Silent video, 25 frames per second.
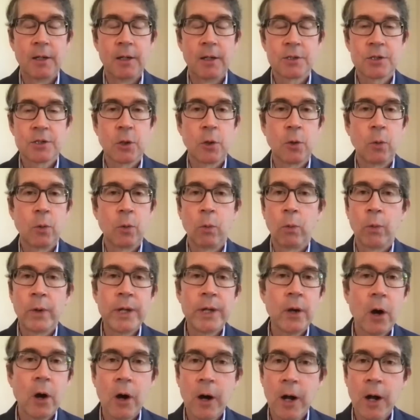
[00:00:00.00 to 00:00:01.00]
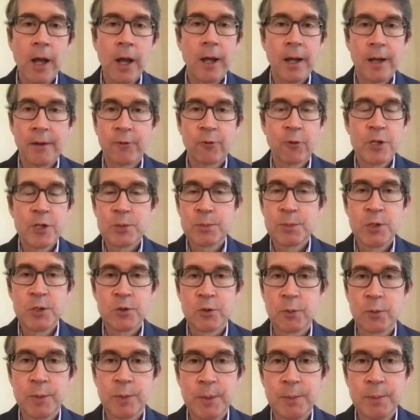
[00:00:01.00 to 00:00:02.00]
So we are at Free Speech
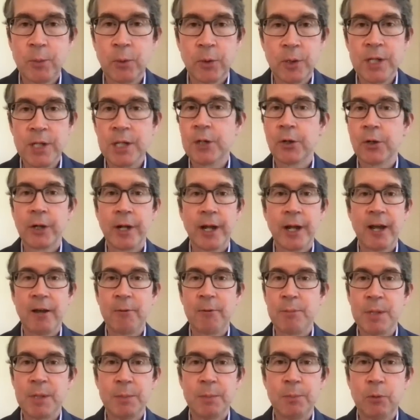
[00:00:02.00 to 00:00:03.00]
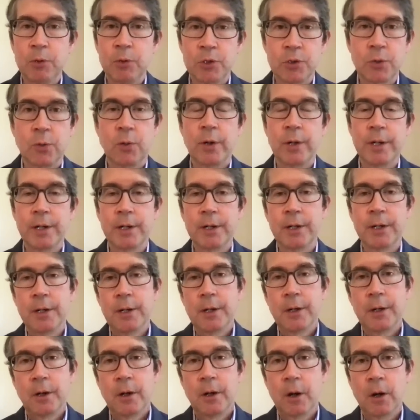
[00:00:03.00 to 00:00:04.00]
for People eager to have people join
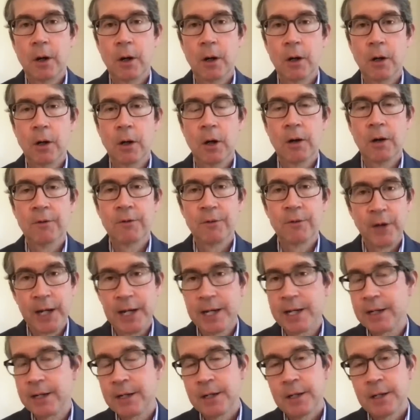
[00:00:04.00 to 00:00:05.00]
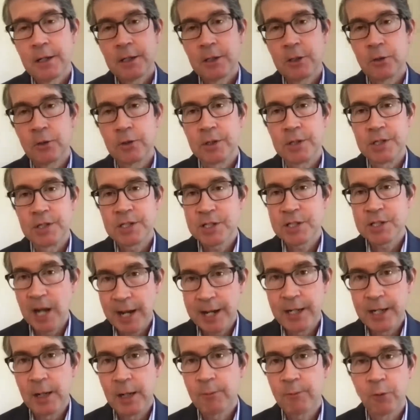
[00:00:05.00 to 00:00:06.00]
our fight. You can
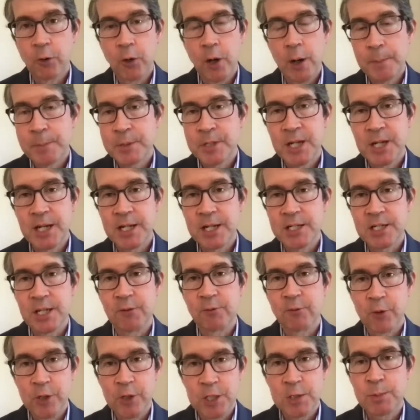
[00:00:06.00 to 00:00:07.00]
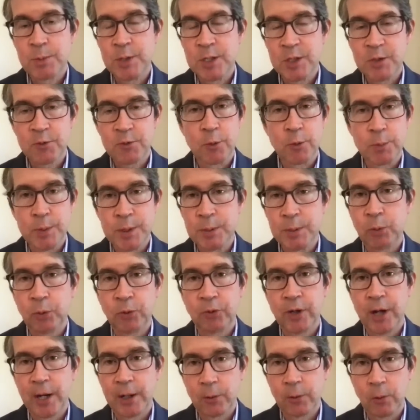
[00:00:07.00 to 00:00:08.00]
sign up for updates at
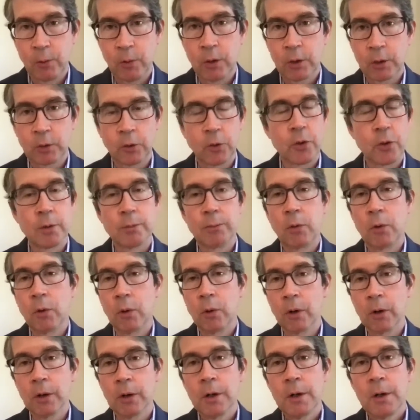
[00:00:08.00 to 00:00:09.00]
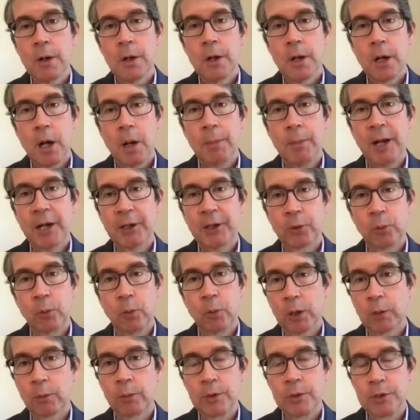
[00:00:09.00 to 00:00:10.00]
freespeechforpeople.org, learn more about the
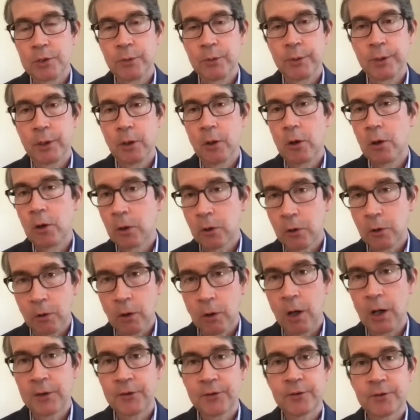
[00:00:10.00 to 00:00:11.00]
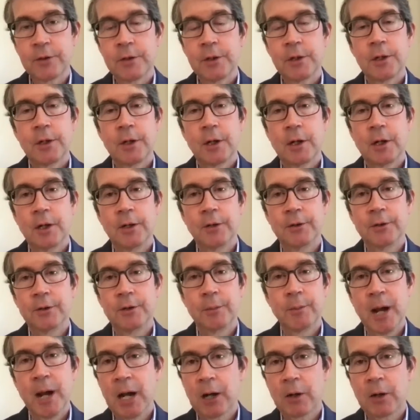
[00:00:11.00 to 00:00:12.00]
work we're doing all across the
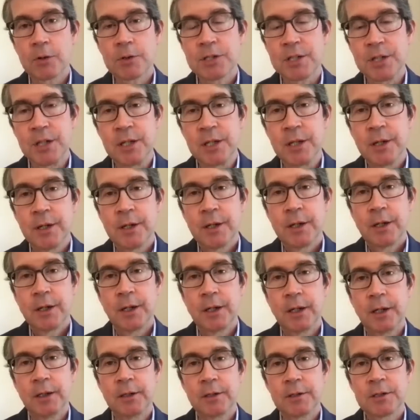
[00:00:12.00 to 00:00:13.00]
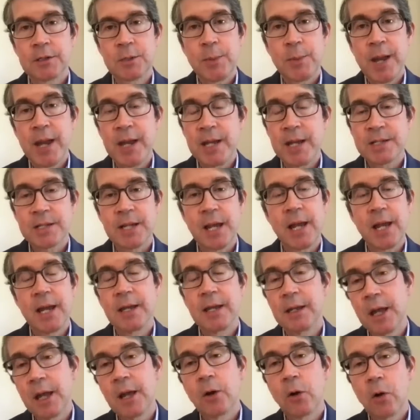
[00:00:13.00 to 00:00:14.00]
democracy space,
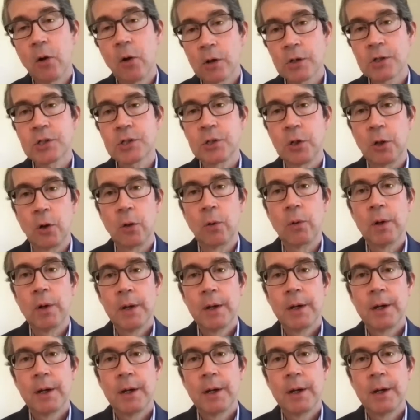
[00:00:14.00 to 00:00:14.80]
and also